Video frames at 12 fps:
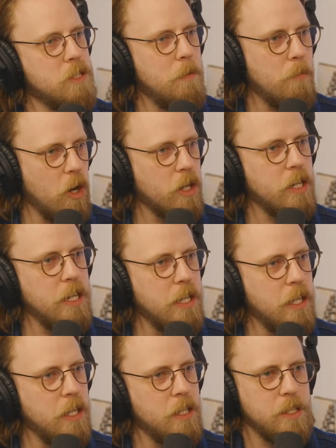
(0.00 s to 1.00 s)
to
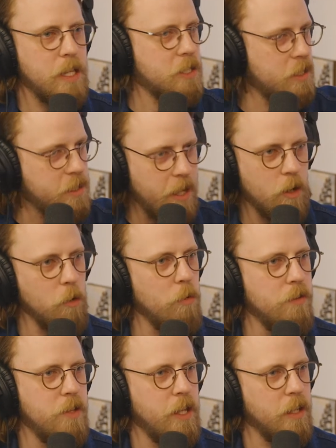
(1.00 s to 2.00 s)
marketing, that's a
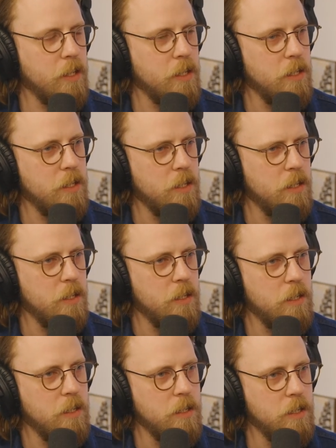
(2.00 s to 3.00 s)
terrible thing.
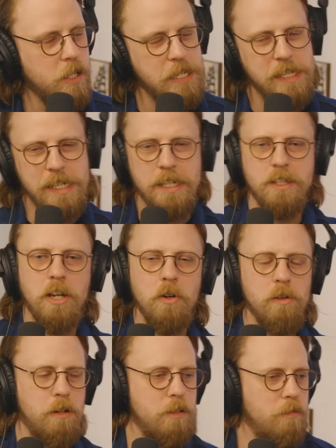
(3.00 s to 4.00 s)

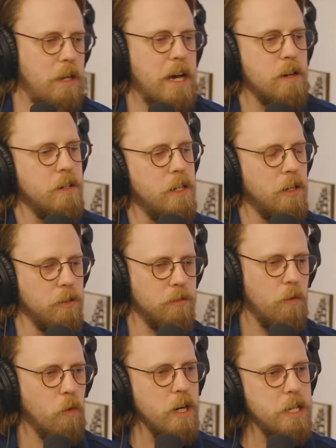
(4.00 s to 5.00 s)
So I don't know.
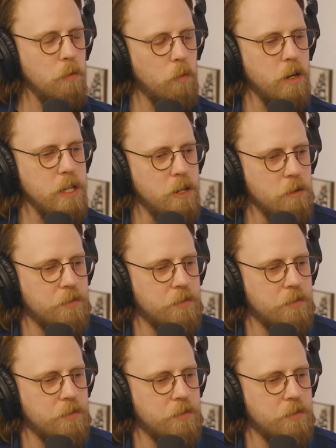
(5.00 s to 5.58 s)
What are your